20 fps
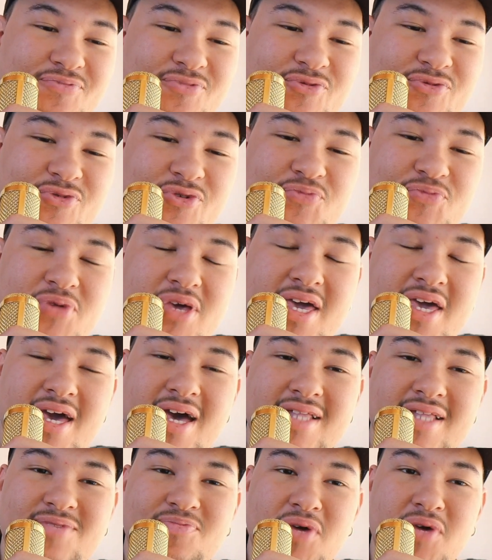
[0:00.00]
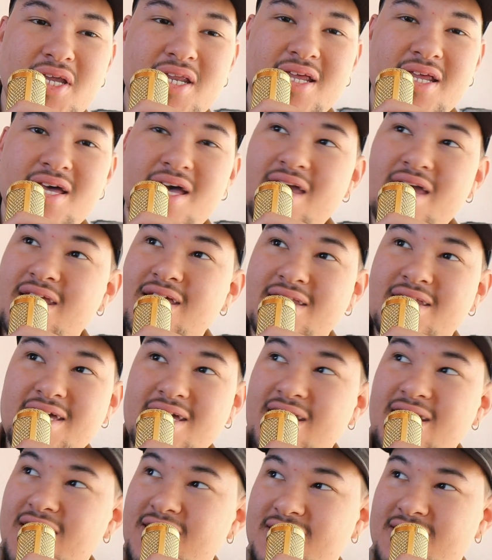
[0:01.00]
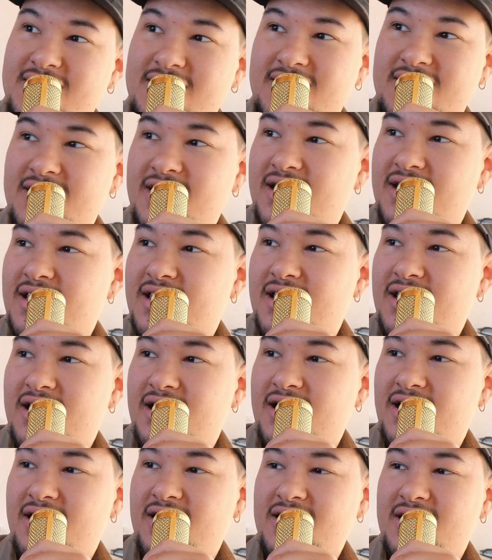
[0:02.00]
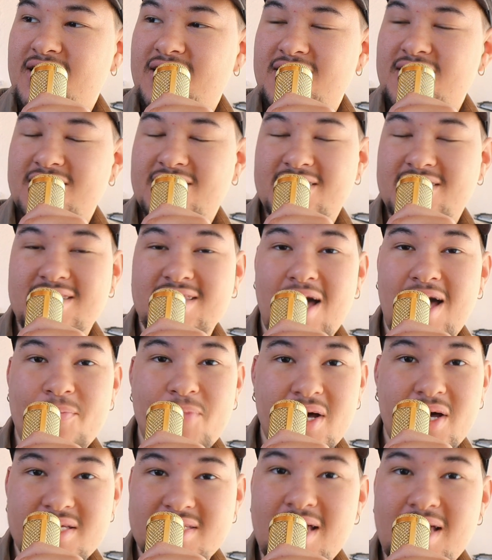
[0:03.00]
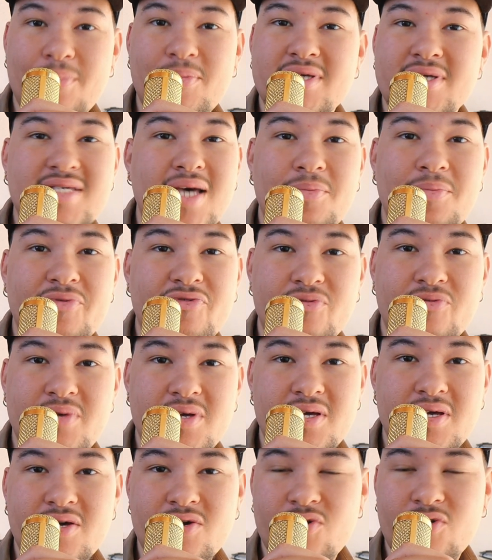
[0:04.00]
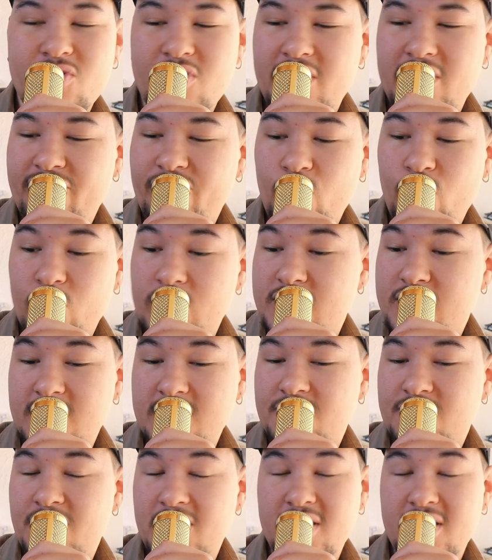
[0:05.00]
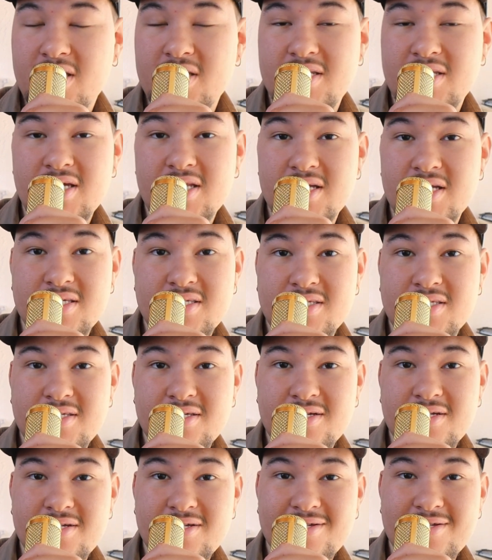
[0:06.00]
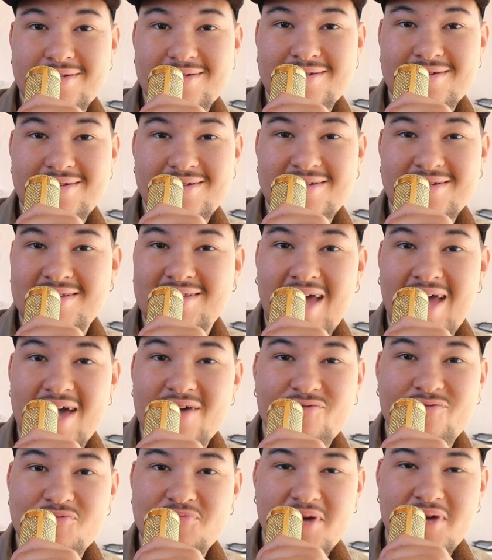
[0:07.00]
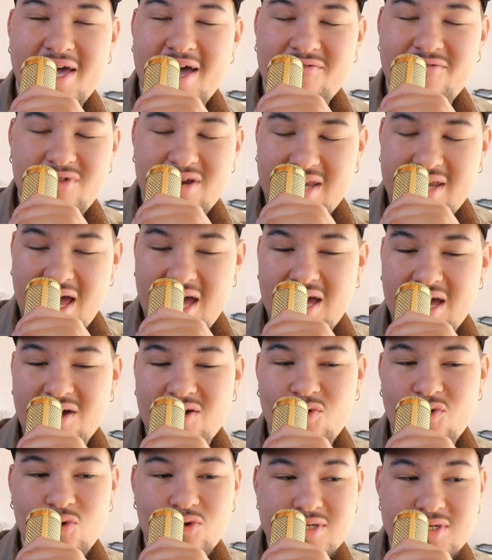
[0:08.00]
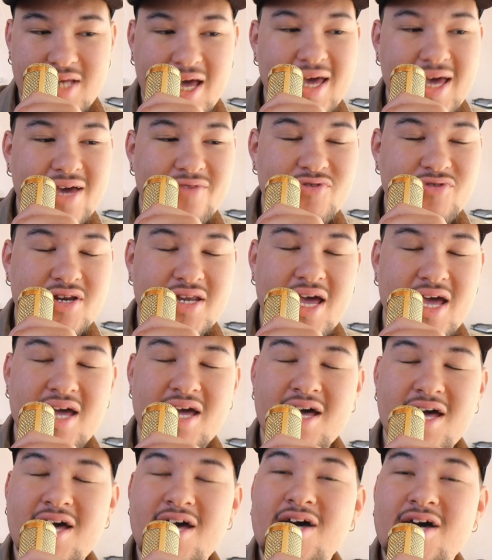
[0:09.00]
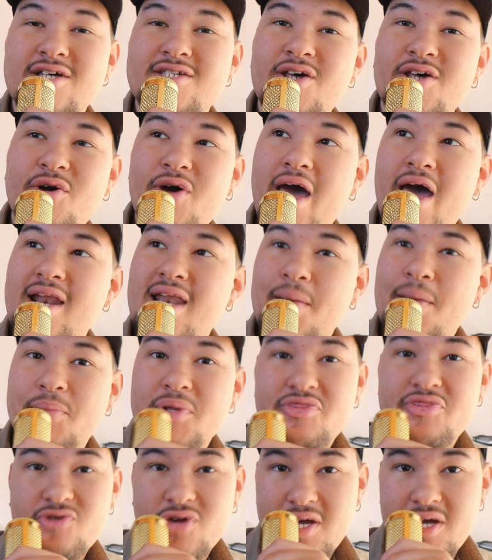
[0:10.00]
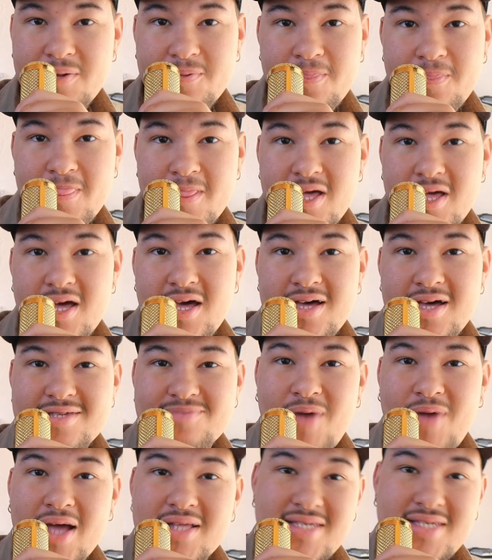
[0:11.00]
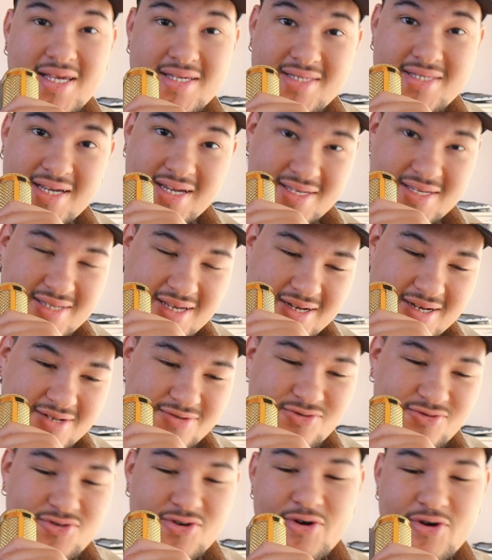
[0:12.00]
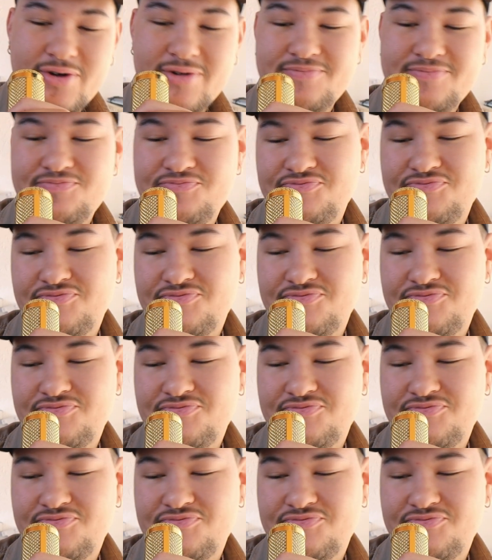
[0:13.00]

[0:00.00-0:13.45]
for me it's been an Adidas summer for me. Even winter, it's been an Adidas day for me, every day, all day, every day. So at number 3 is my Tested Gazelle. So